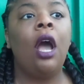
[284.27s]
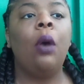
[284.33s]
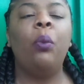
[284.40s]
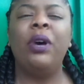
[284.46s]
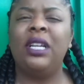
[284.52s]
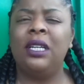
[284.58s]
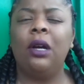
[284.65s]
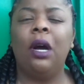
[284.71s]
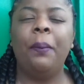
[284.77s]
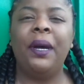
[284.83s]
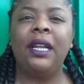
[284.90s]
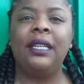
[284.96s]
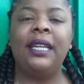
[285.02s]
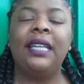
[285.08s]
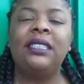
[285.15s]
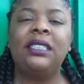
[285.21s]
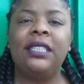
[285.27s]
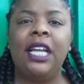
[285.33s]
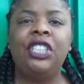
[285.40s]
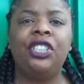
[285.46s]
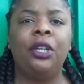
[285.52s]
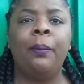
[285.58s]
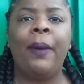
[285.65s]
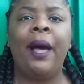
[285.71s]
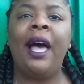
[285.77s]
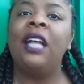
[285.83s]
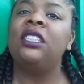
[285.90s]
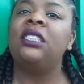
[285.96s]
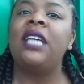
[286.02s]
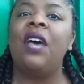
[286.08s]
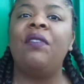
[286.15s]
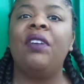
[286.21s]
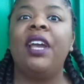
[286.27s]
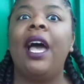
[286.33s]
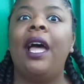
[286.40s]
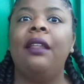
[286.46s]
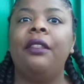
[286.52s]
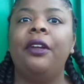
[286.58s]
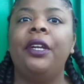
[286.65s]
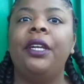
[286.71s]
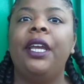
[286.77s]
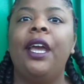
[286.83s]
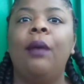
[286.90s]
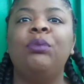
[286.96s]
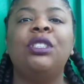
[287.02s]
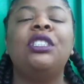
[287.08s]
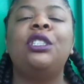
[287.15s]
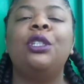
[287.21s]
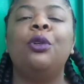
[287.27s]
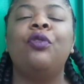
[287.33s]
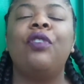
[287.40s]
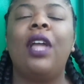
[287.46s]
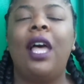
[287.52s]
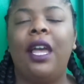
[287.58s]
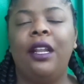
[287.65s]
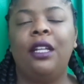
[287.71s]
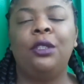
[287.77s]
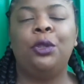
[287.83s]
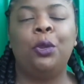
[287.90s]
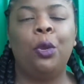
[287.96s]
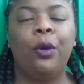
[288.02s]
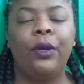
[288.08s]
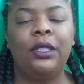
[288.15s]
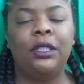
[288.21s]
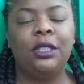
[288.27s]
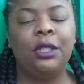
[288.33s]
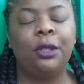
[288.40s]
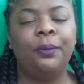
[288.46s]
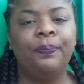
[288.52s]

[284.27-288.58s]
but a destination in mind, just haven't gotten there yet. I'm just still flying and soaring. So